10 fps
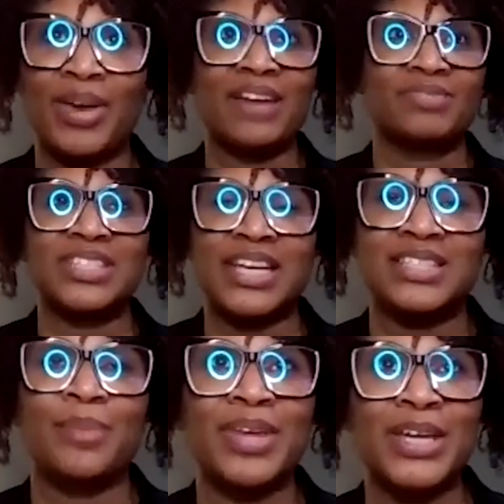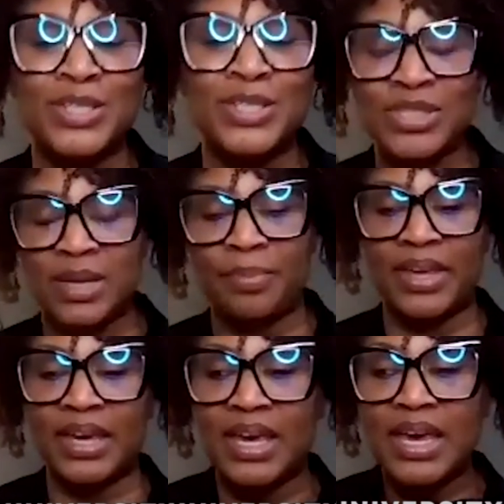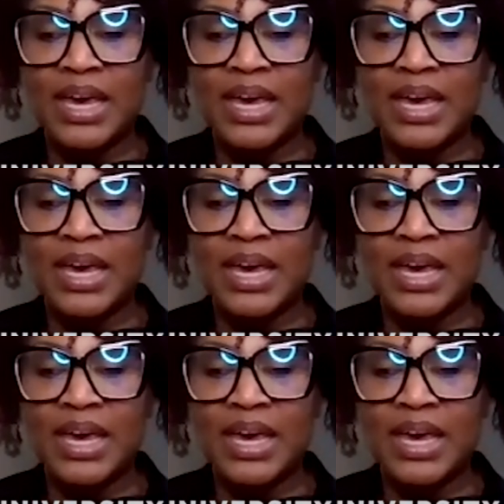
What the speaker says: We have to say something and do something.